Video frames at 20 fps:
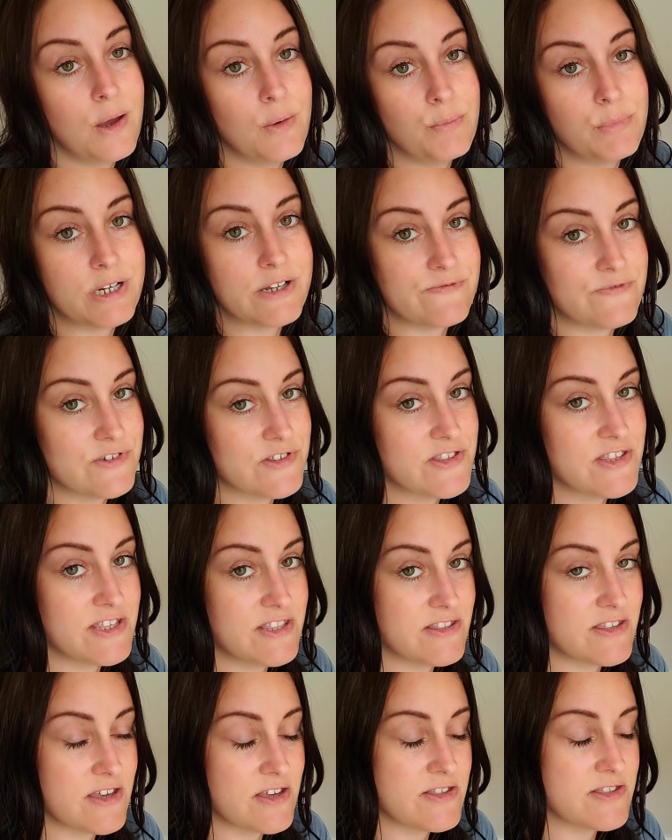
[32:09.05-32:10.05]
But ever
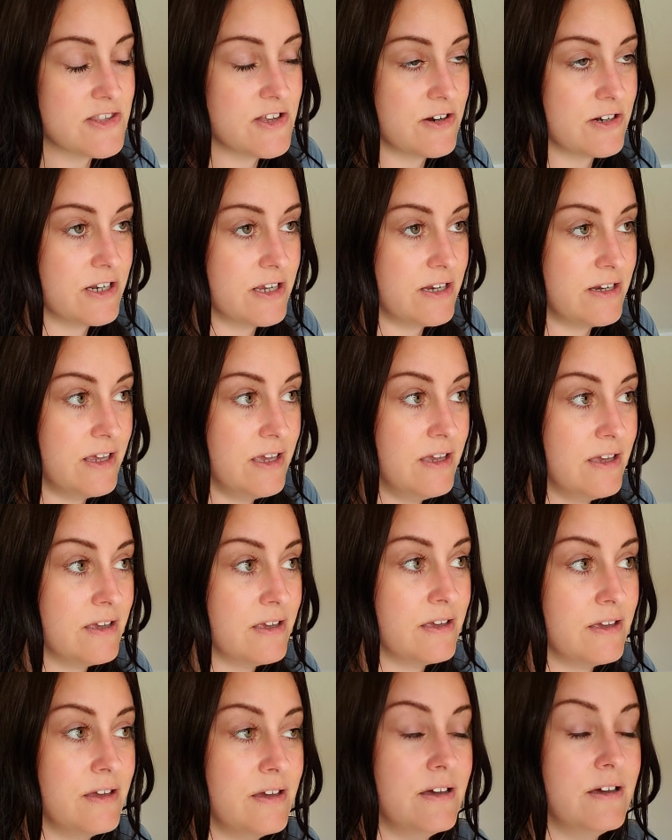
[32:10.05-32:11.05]
since I started
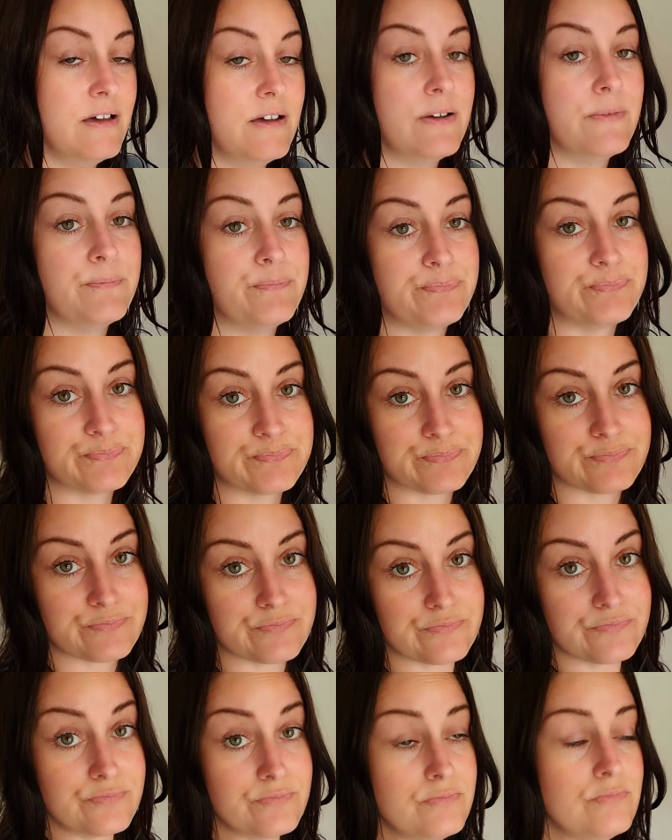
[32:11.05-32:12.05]
um,
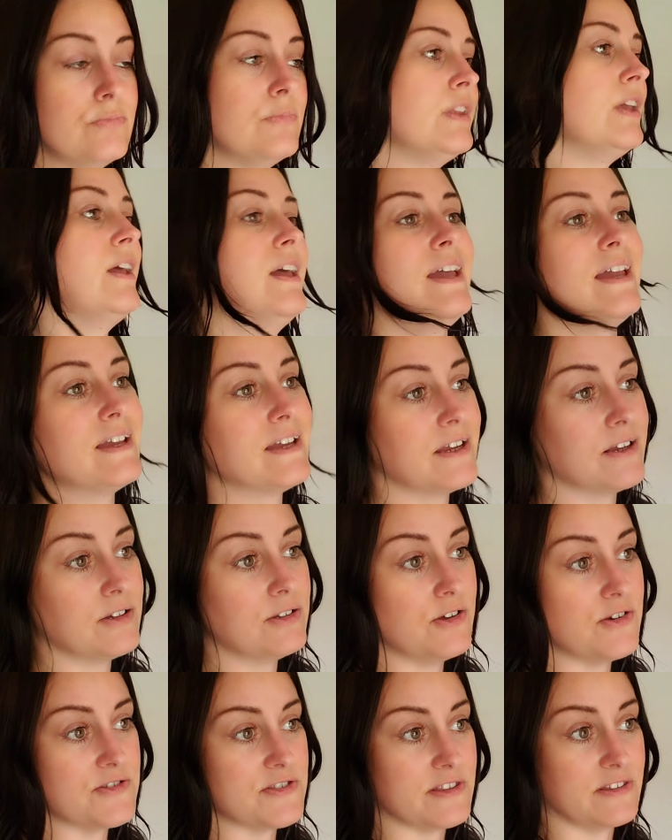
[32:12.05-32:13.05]
hanging
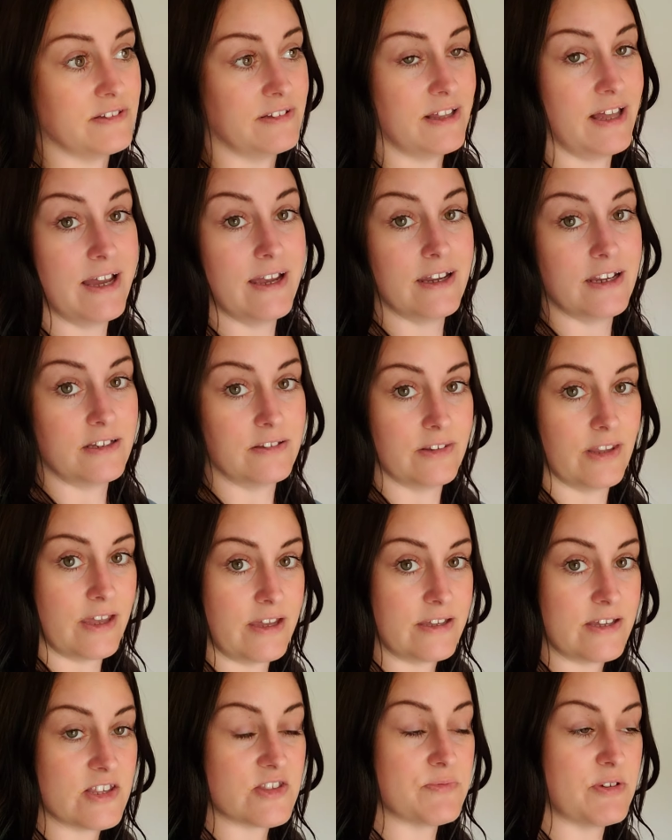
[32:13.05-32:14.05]
clothes in the line,
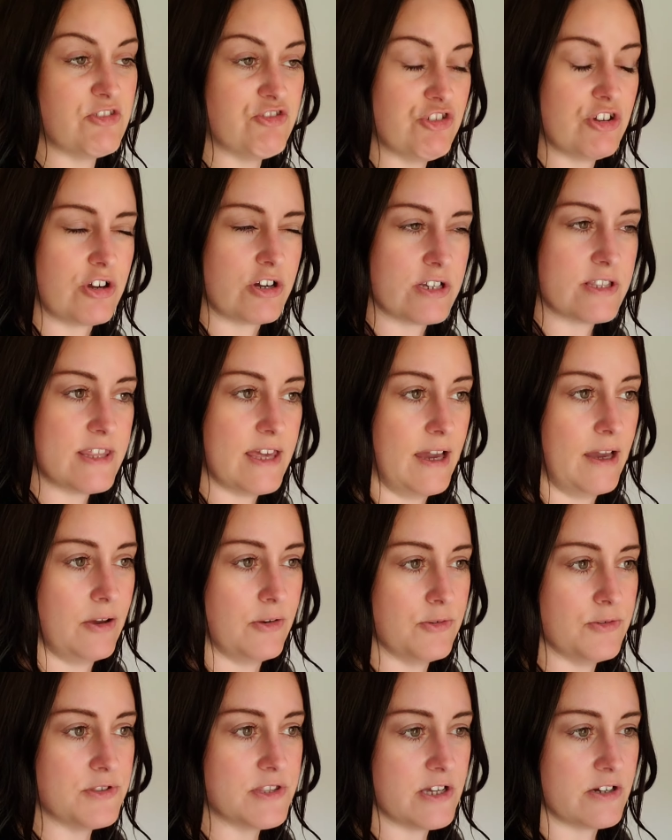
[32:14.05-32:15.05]
like especially our
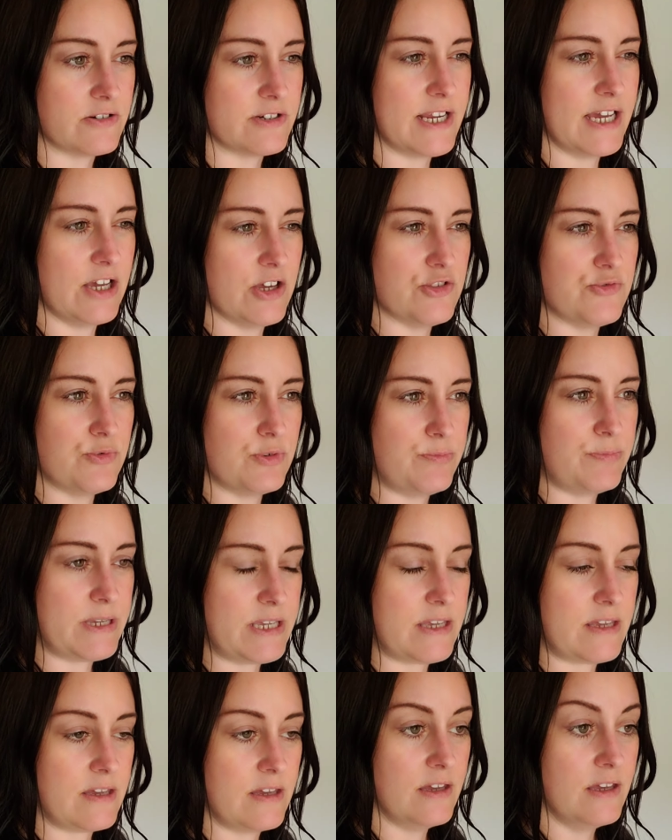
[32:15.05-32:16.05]
towels, our towels would
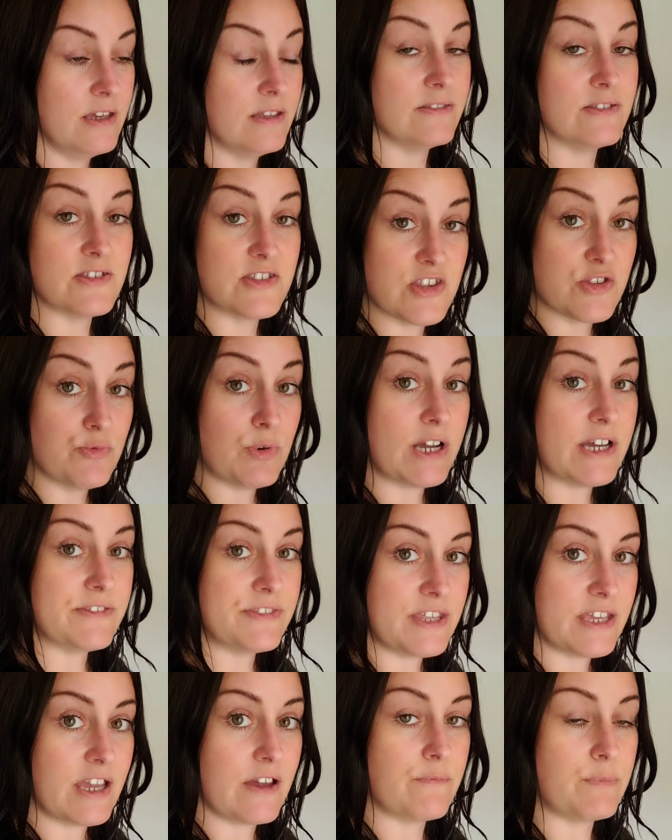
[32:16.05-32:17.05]
be, this is why I
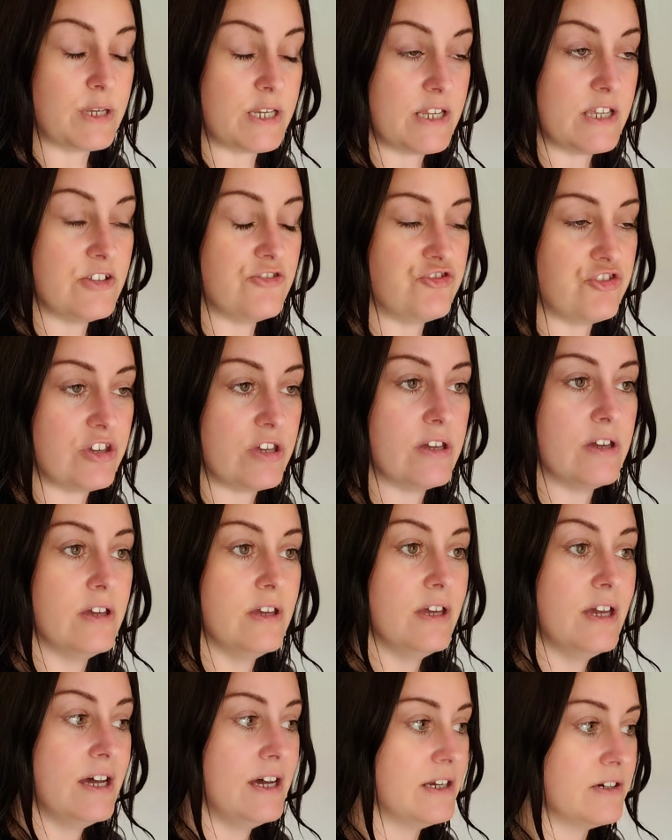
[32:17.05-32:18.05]
think I've been itchy.
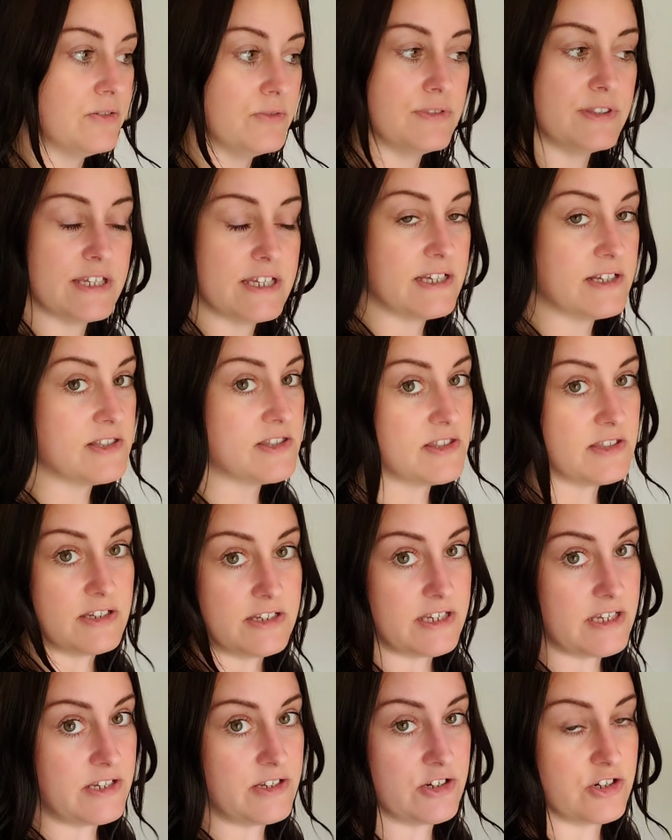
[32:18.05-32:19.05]
I don't think it's a
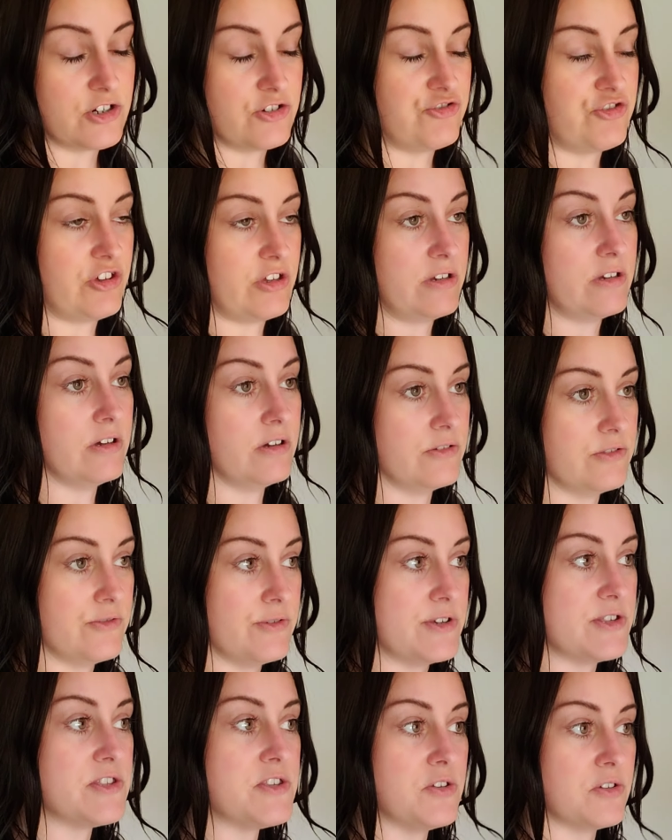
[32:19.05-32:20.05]
detergent, although
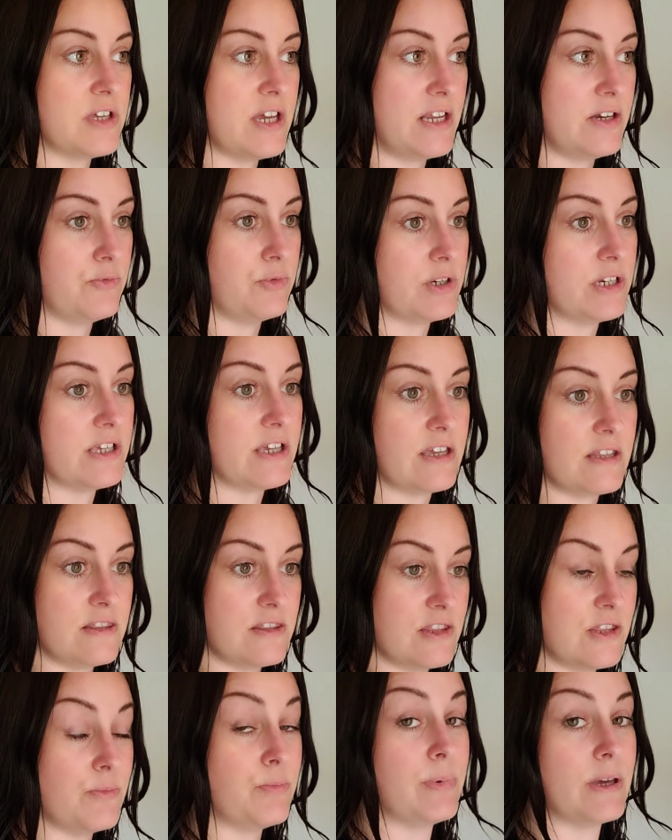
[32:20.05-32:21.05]
I still kind of want to get
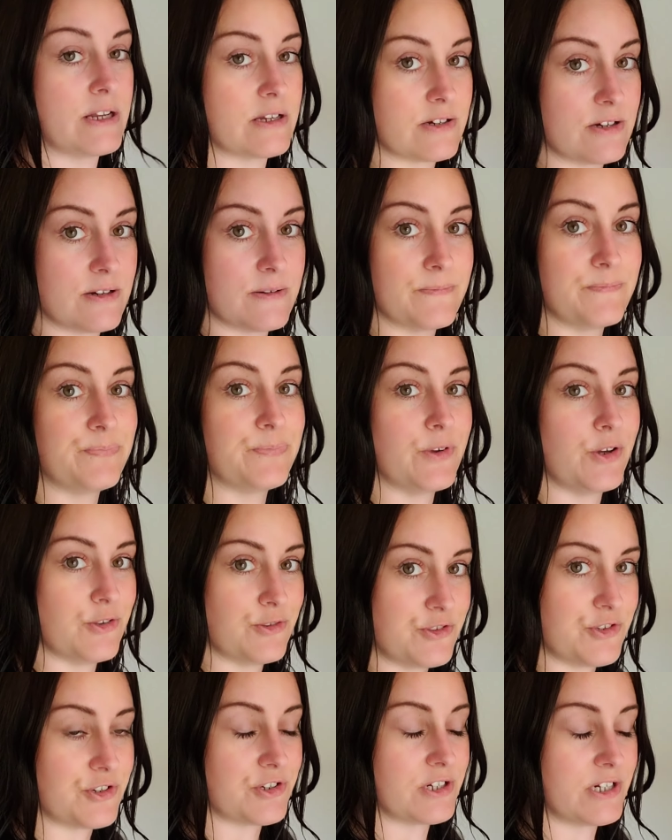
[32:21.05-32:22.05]
into better
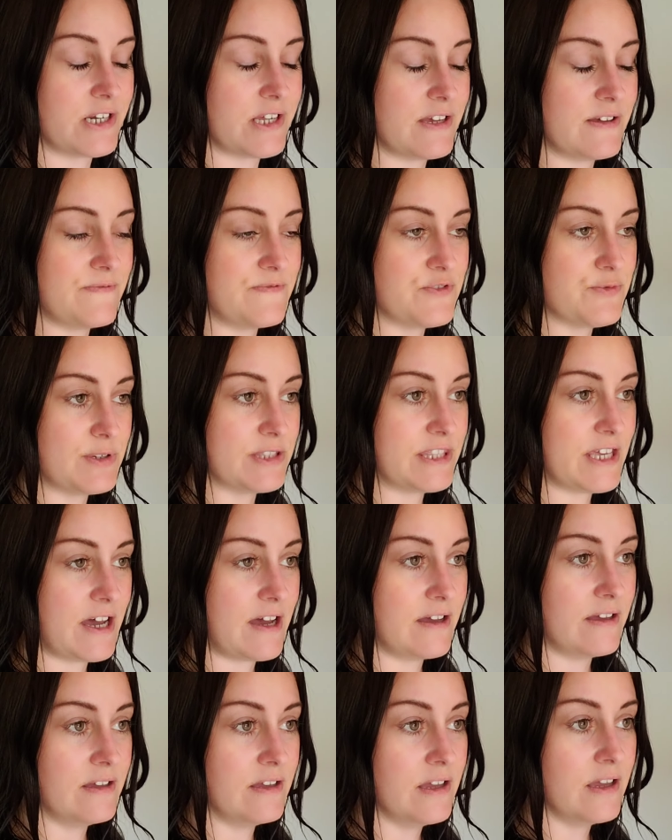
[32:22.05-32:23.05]
alternatives with
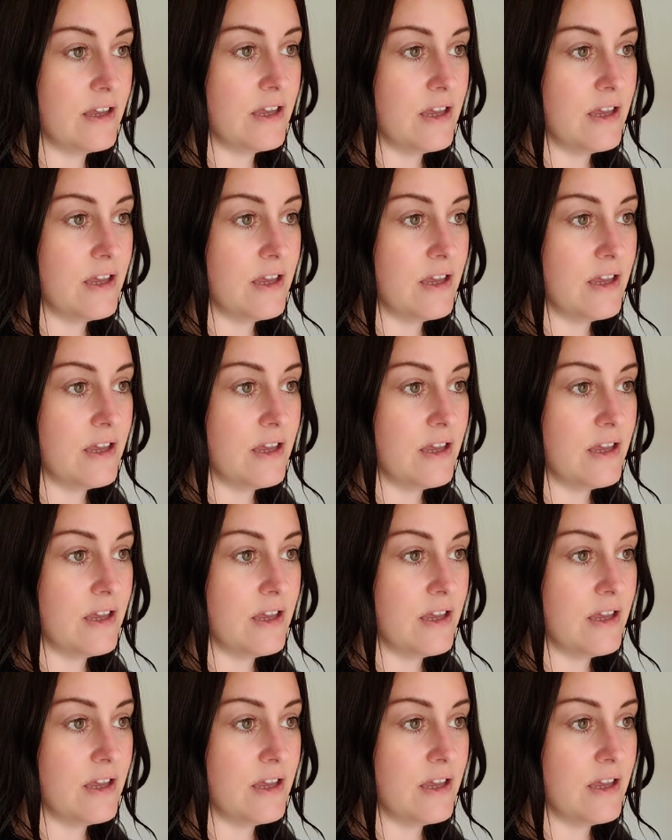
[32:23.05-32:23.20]
that.